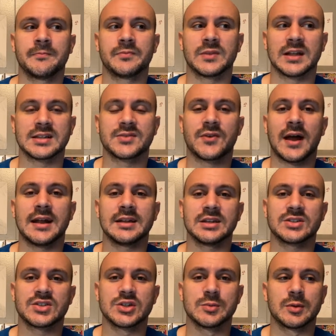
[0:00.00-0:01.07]
that's fighting
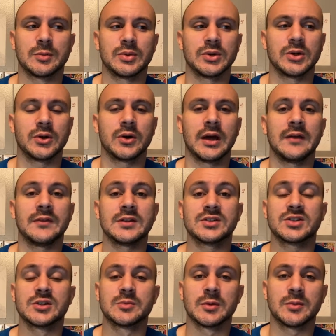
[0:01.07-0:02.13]
Super Buu, and then
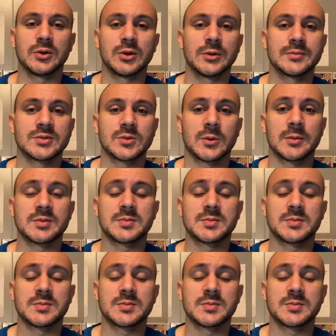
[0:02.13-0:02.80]
Super Buu absorbs